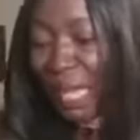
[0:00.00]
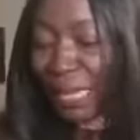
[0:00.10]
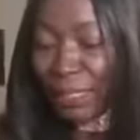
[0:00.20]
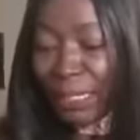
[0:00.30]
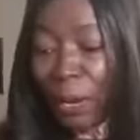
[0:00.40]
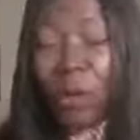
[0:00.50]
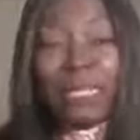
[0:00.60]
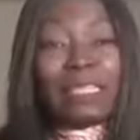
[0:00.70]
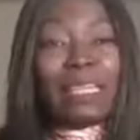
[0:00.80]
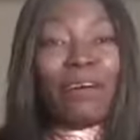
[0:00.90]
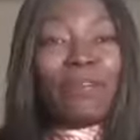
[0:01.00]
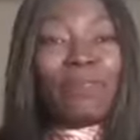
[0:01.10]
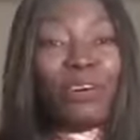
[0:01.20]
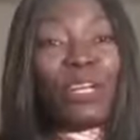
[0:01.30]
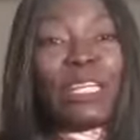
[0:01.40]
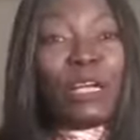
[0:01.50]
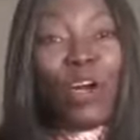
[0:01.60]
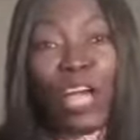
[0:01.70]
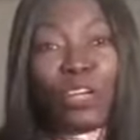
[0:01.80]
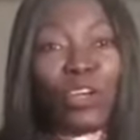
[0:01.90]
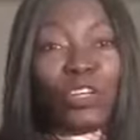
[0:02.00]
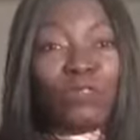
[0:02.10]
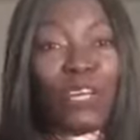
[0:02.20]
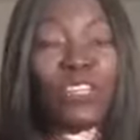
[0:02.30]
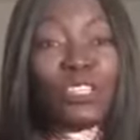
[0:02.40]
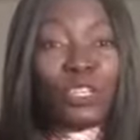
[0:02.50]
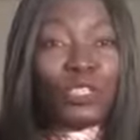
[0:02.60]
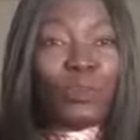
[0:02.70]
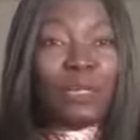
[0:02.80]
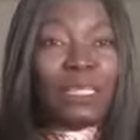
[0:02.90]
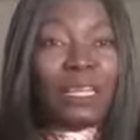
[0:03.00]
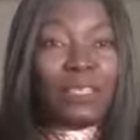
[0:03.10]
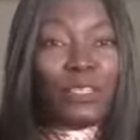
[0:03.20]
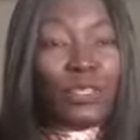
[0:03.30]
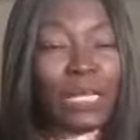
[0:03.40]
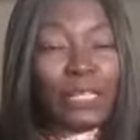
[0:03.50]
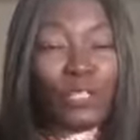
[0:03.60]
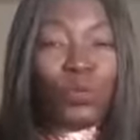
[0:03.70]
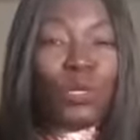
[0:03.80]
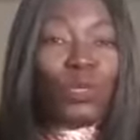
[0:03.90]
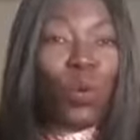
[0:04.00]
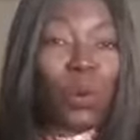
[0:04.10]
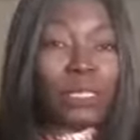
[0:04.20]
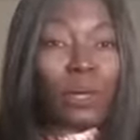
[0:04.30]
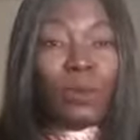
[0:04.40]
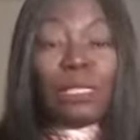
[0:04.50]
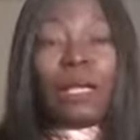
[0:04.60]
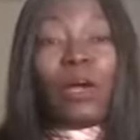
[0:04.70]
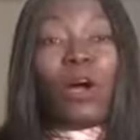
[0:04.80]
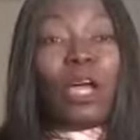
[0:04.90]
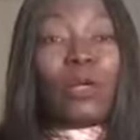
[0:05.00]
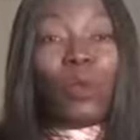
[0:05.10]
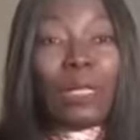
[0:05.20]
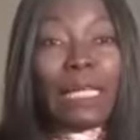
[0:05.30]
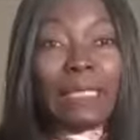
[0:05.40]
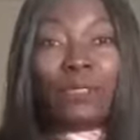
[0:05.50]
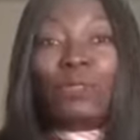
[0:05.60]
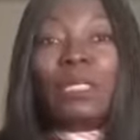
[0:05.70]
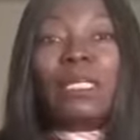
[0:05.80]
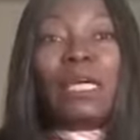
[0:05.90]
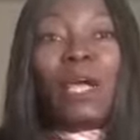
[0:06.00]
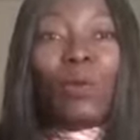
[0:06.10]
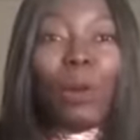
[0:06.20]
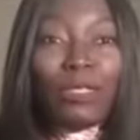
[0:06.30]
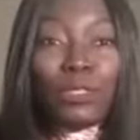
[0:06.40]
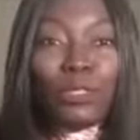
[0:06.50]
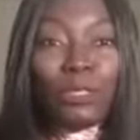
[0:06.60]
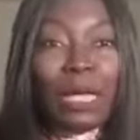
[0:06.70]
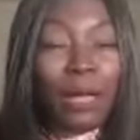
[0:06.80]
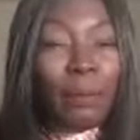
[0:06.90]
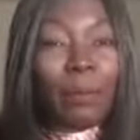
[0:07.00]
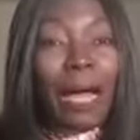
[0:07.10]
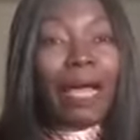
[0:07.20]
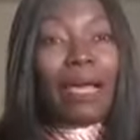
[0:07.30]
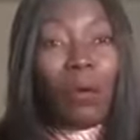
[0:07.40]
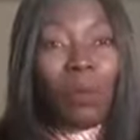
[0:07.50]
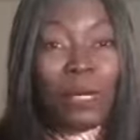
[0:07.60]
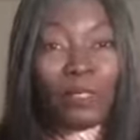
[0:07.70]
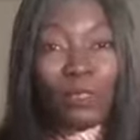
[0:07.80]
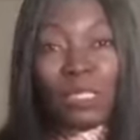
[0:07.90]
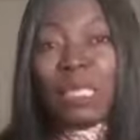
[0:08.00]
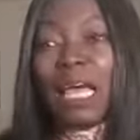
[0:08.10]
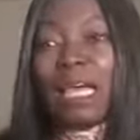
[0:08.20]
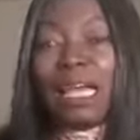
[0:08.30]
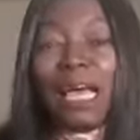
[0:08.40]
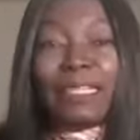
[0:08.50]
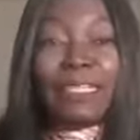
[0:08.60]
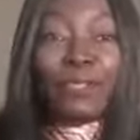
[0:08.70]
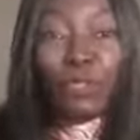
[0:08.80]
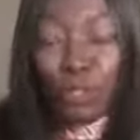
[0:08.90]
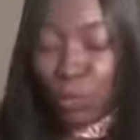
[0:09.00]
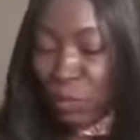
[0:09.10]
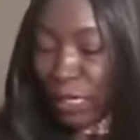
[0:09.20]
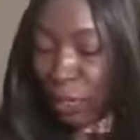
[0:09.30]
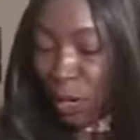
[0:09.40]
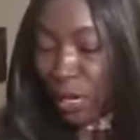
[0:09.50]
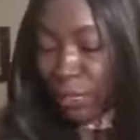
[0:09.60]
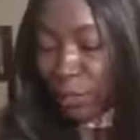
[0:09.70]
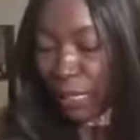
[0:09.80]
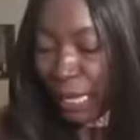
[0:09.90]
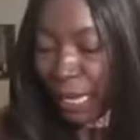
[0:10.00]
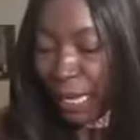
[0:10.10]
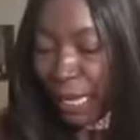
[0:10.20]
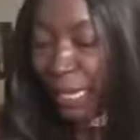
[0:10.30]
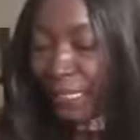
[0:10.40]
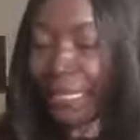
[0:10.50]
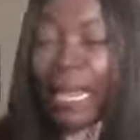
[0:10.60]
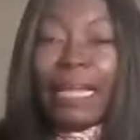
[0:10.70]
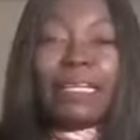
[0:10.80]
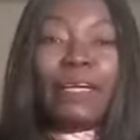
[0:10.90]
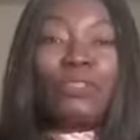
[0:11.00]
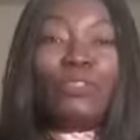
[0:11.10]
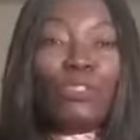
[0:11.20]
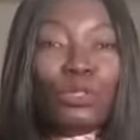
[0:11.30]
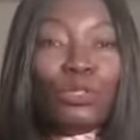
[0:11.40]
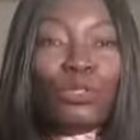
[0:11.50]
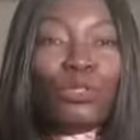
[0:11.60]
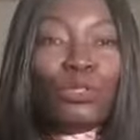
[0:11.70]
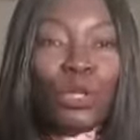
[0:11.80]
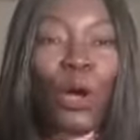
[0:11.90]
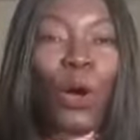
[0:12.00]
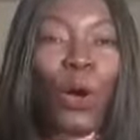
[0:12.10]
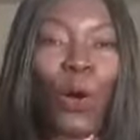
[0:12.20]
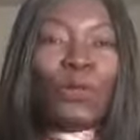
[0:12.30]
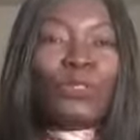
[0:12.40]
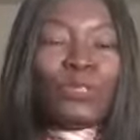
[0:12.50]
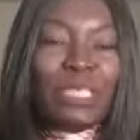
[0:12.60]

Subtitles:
Another one is that follow the coin on various social media so that you will know what's up with the coin, what they're doing, when to buy and when to sell, and the news with the coin. Okay. Then do your own